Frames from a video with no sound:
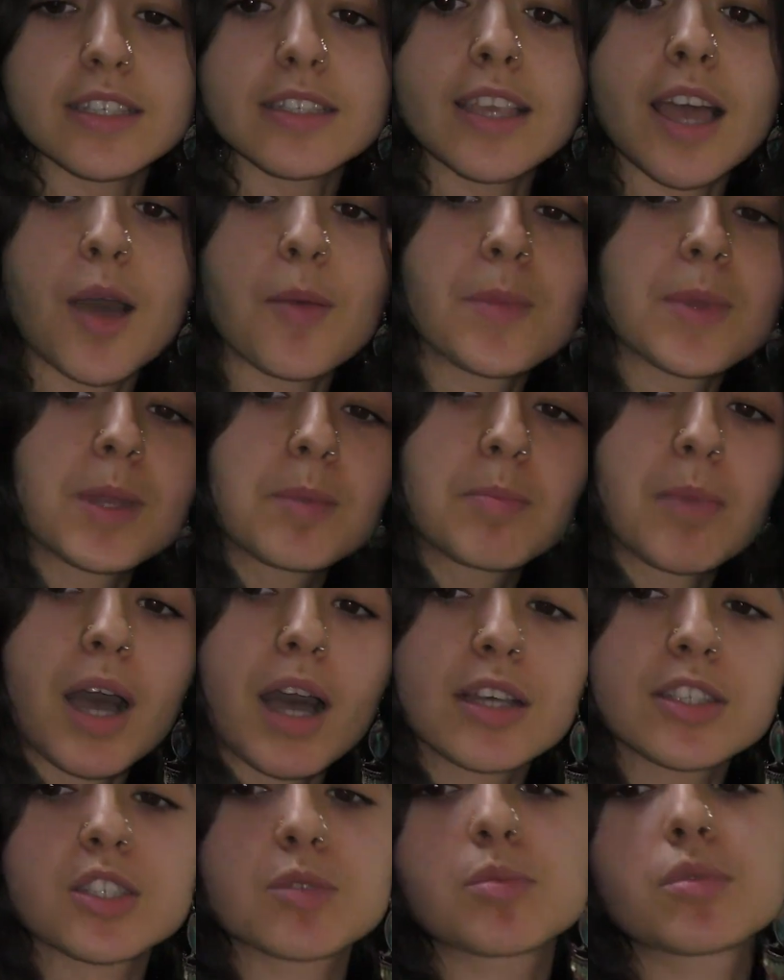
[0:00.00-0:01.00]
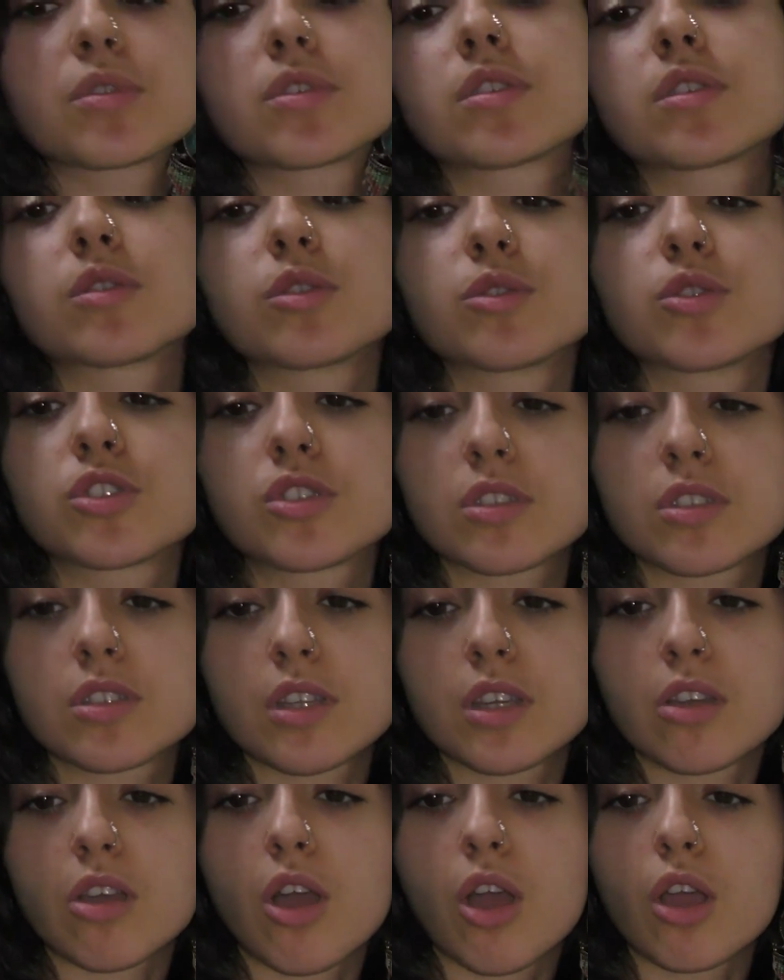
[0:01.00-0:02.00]
is how many possible solutions
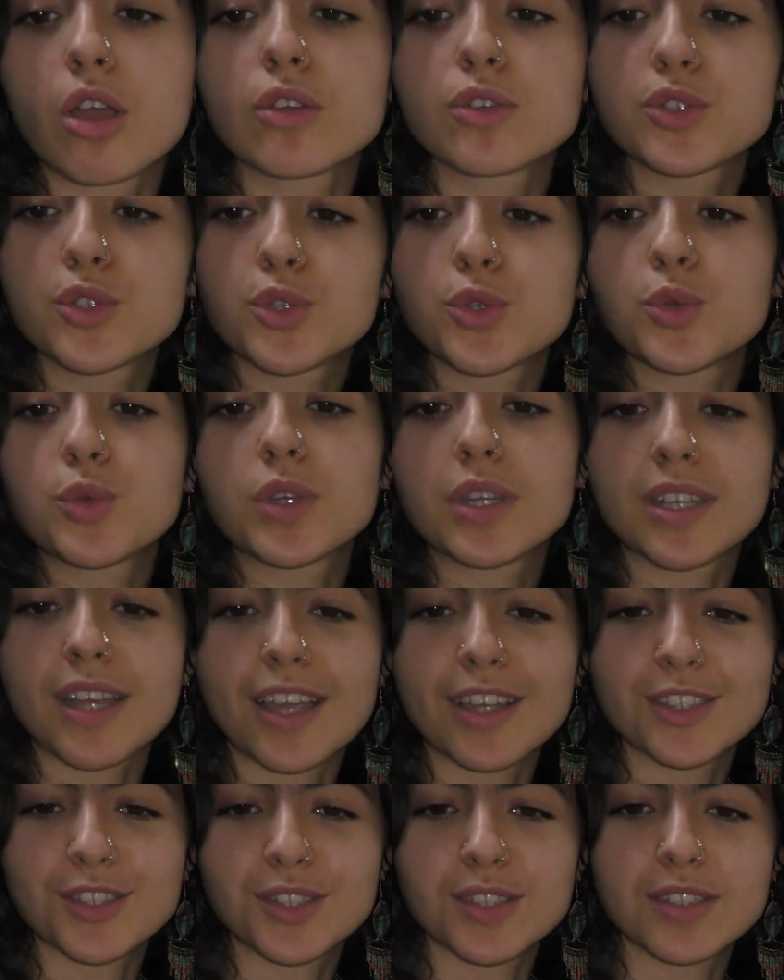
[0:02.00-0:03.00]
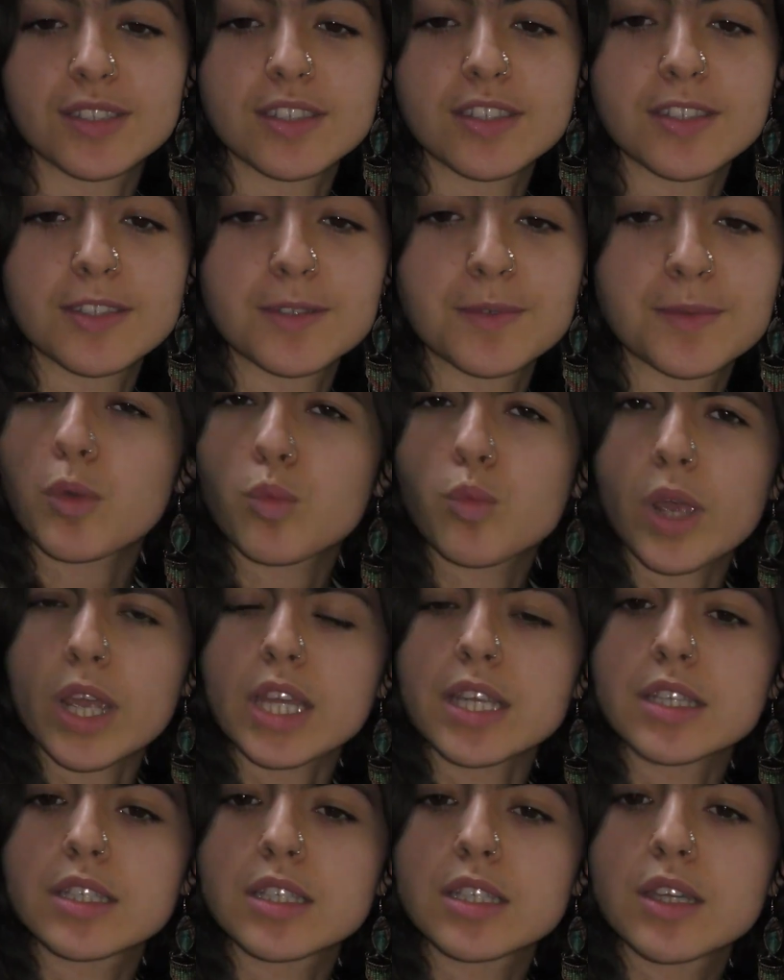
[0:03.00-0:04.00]
there are to connections. But
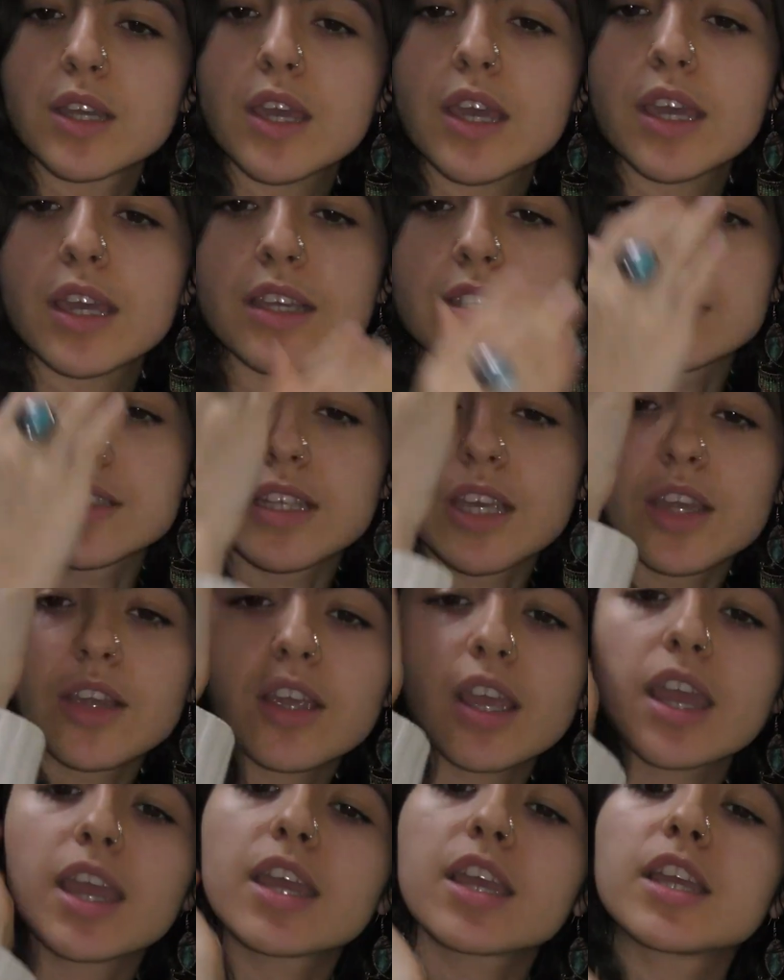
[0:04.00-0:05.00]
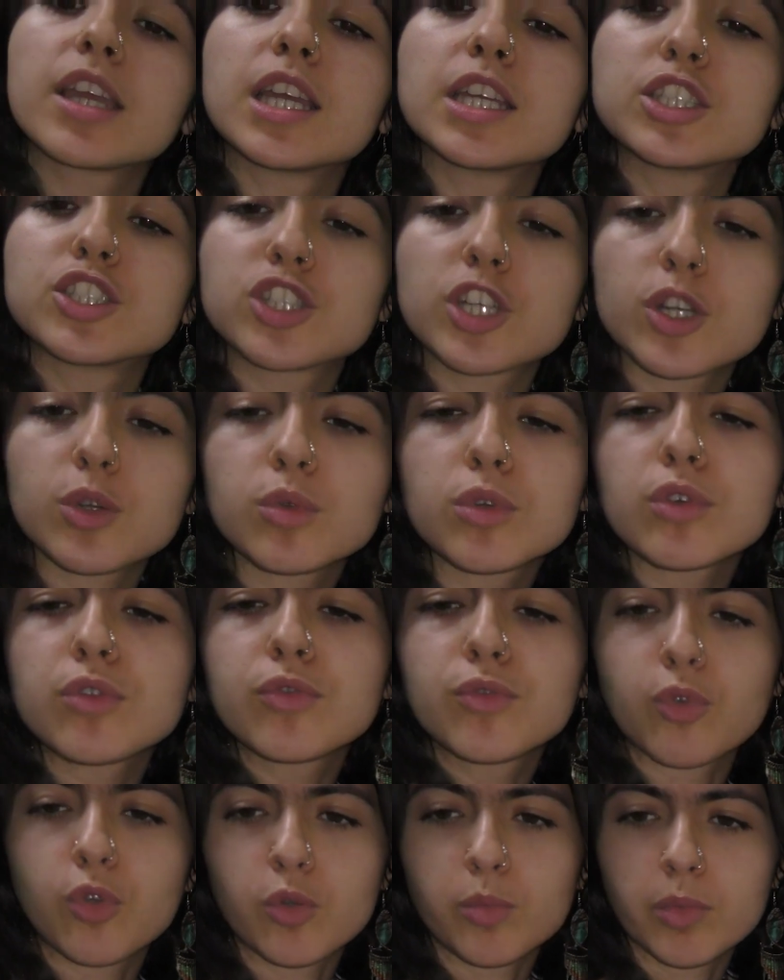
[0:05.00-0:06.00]
wait, is there a general
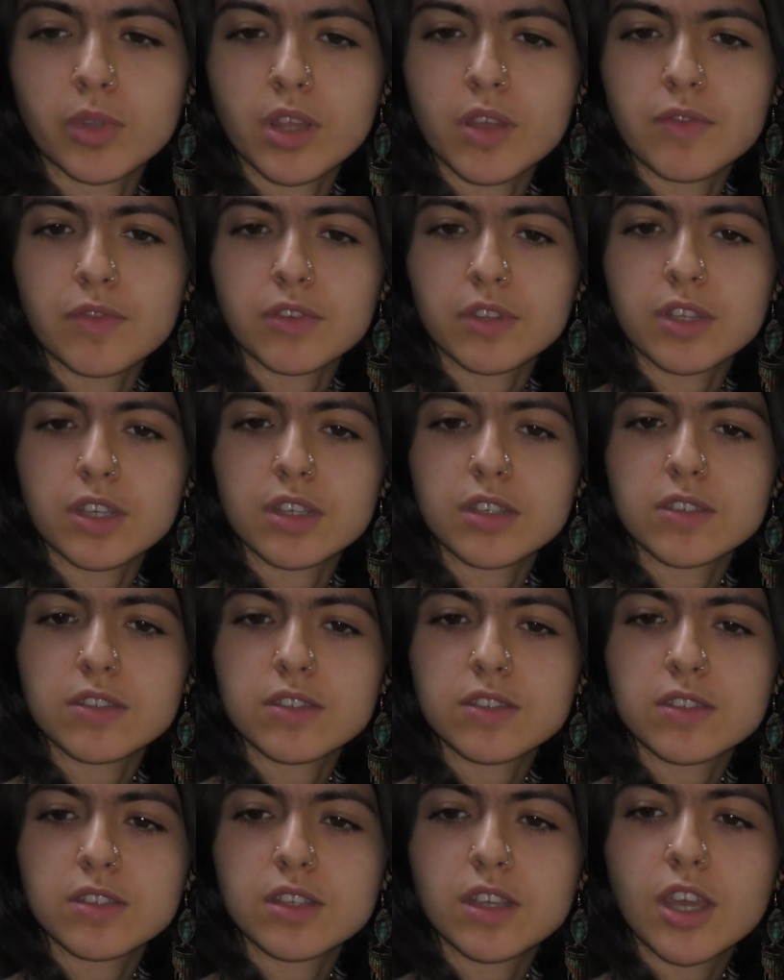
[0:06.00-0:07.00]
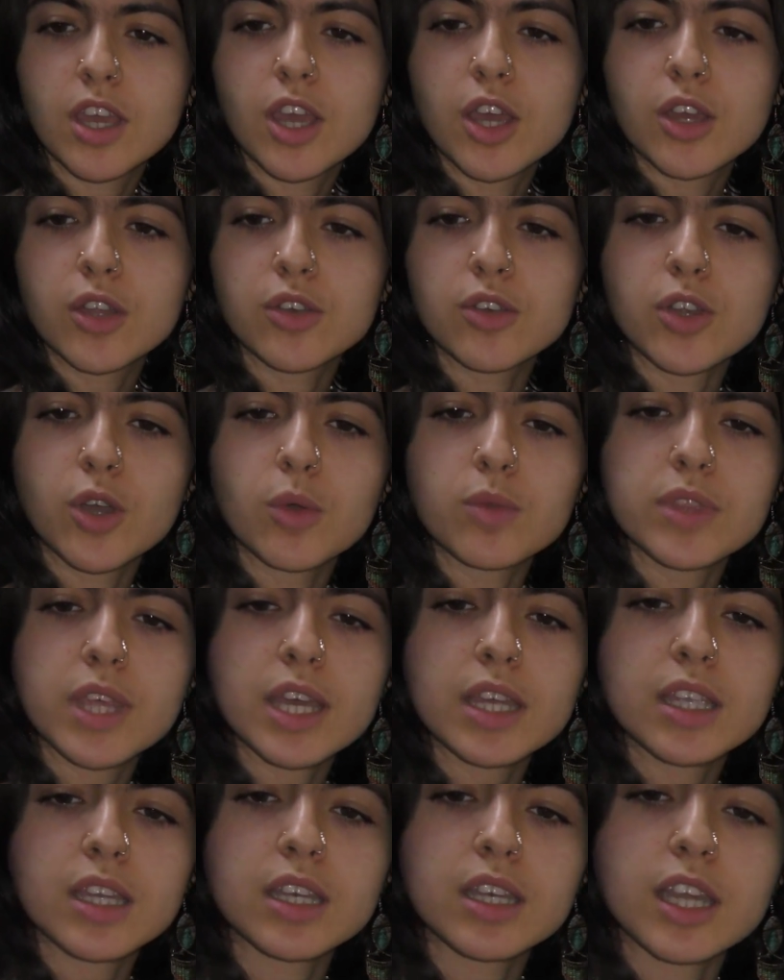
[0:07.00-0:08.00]
formula for this? Note
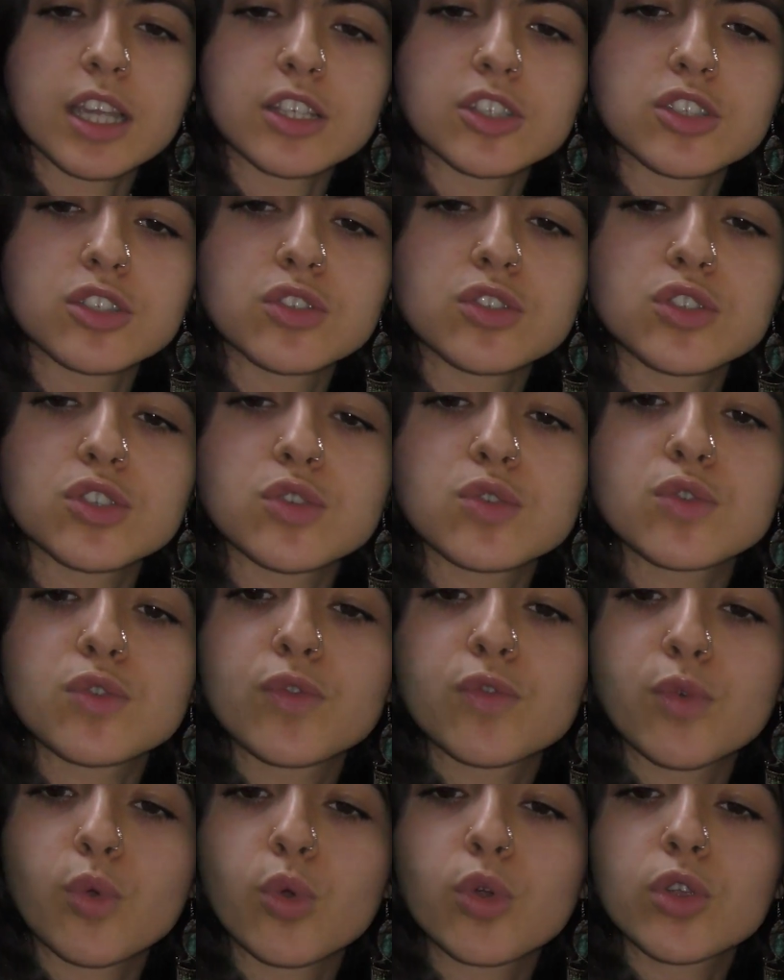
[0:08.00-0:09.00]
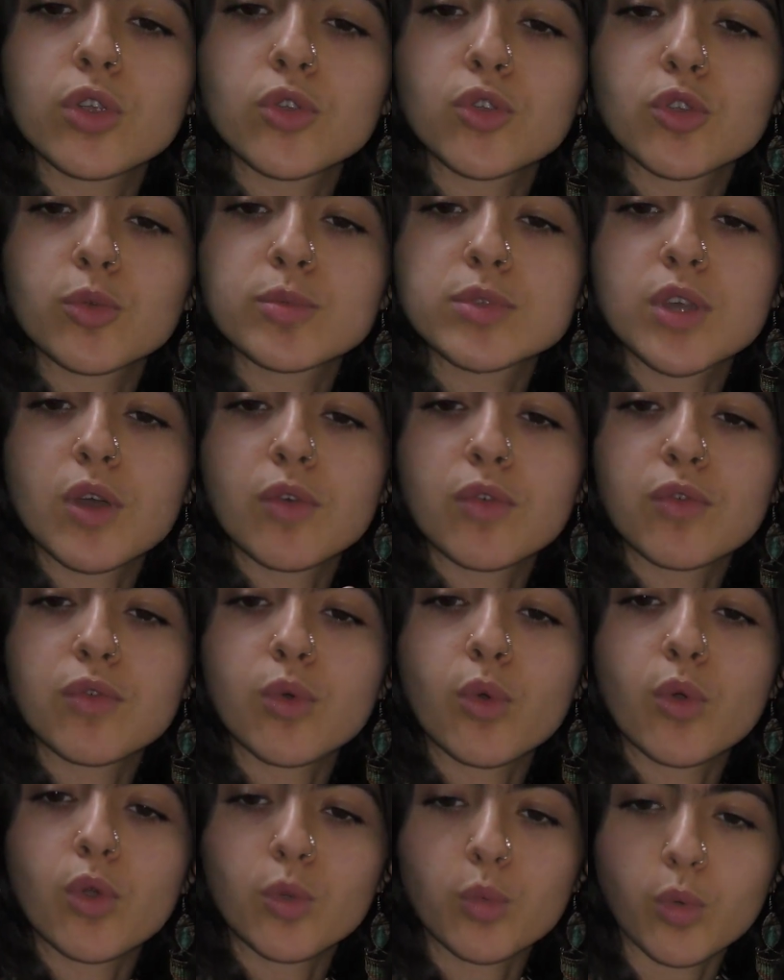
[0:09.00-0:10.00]
that connections use 4 groups of
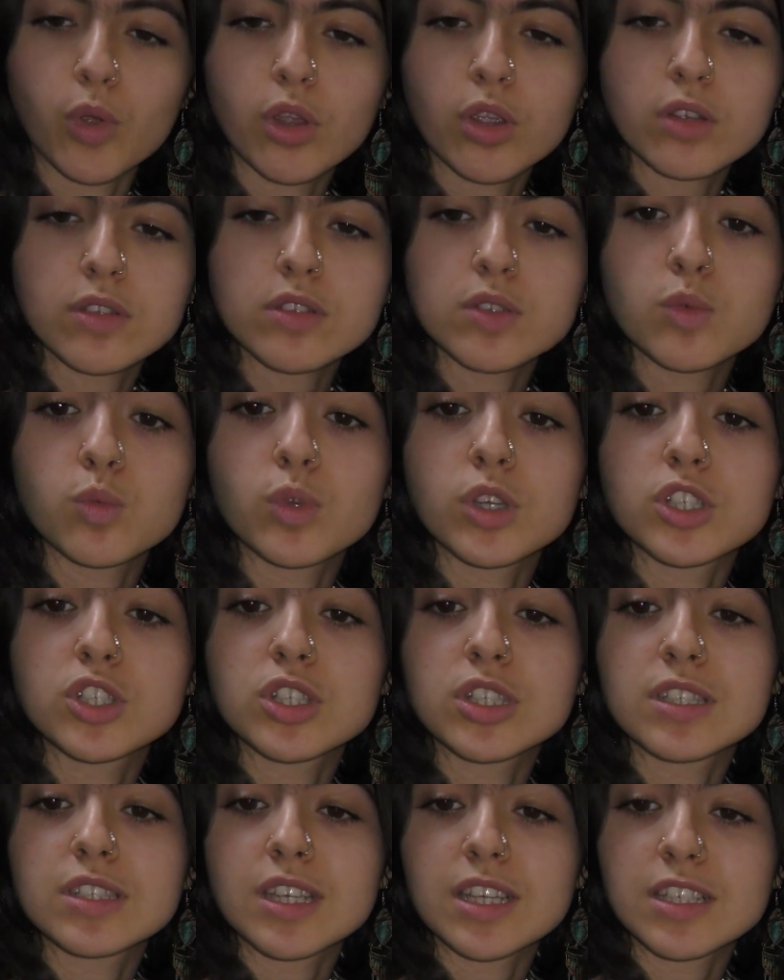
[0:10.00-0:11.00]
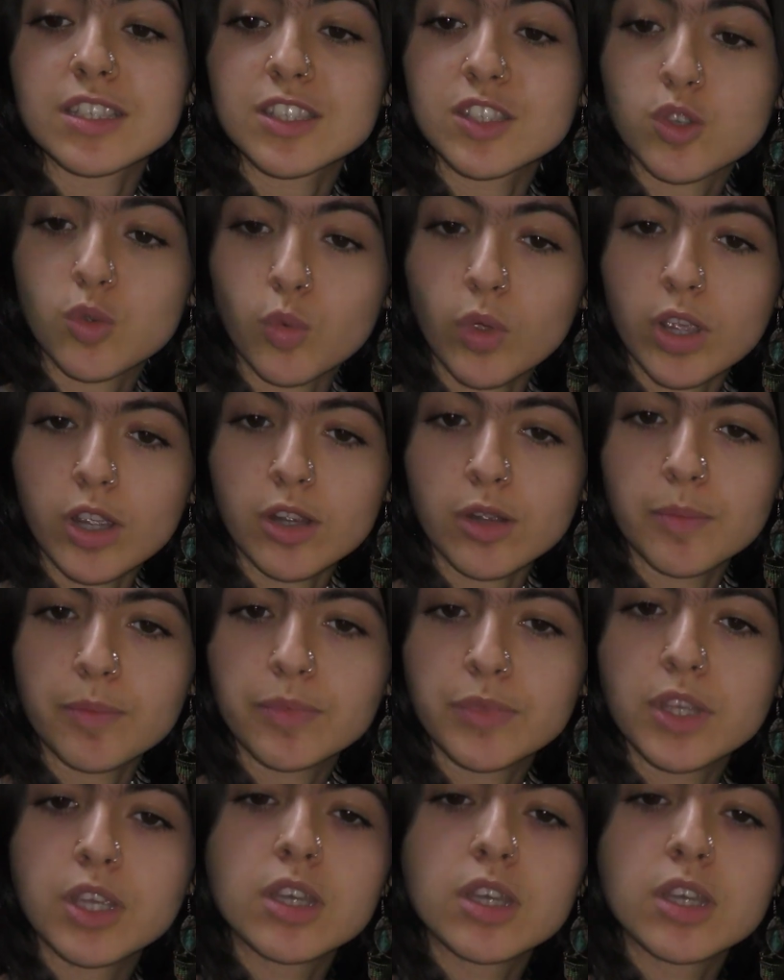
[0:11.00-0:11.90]
4 words, which is a square.